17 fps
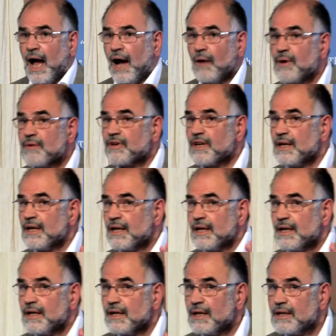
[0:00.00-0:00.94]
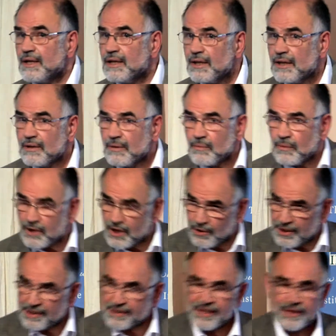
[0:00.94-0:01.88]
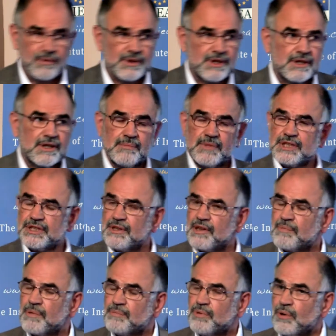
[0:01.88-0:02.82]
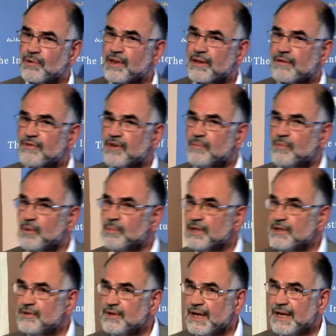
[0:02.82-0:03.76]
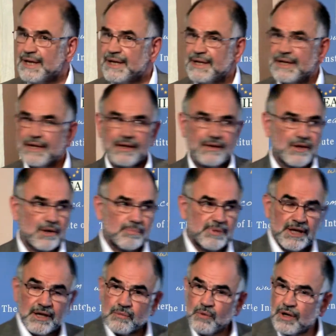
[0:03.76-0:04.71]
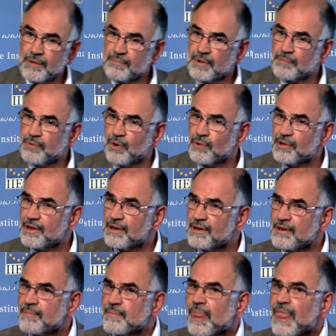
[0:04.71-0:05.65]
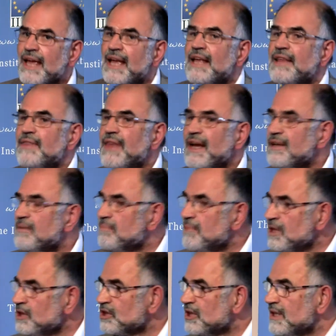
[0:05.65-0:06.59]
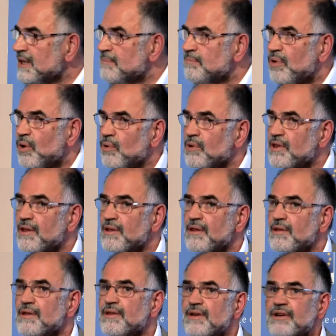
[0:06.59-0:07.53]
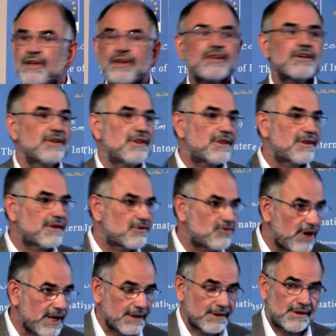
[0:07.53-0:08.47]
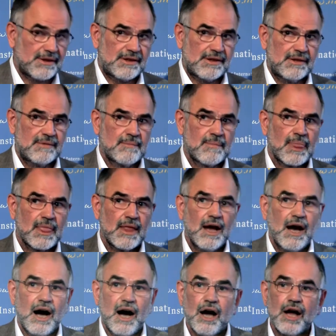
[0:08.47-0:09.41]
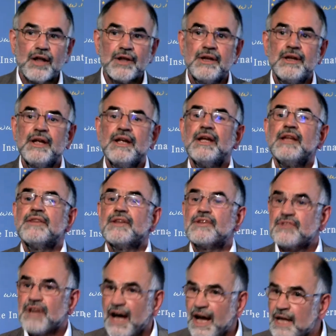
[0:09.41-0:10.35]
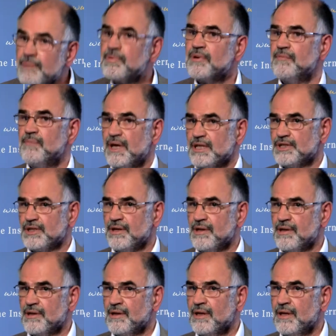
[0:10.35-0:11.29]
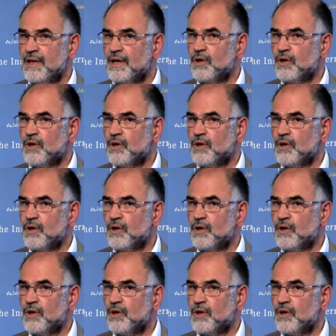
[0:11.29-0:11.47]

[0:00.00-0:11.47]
However, we're going to stick with the Commission's proposals for a moment. They're Pillar 1 proposals. That immediately imposes certain constraints on the type of measures